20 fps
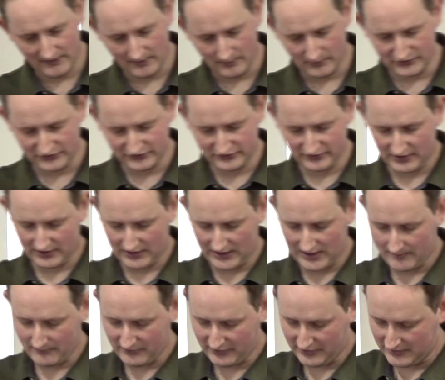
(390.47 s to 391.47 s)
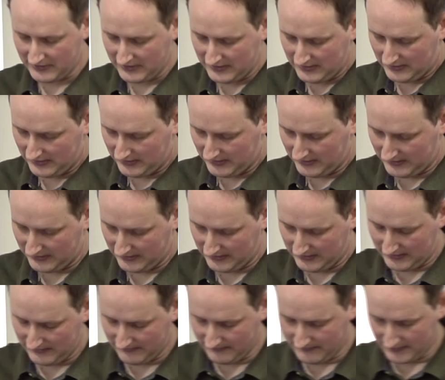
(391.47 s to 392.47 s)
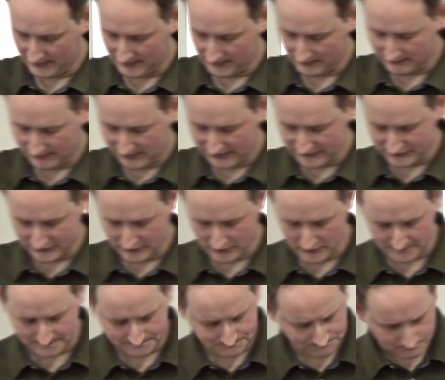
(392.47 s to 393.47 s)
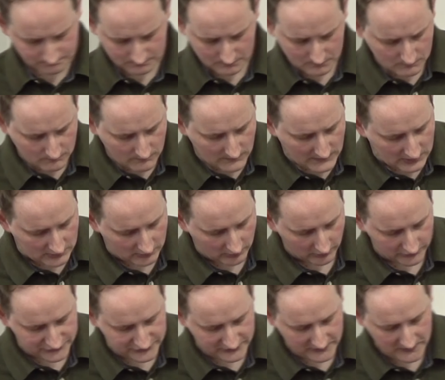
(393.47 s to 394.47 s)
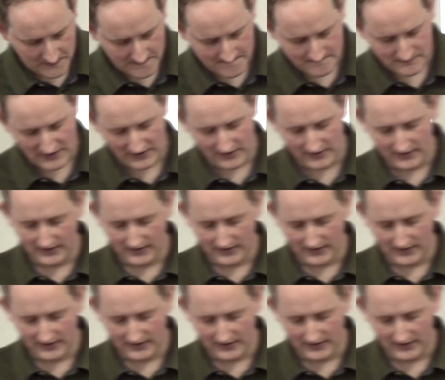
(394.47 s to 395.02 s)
that was happening uh, in the Glasgow concert hall.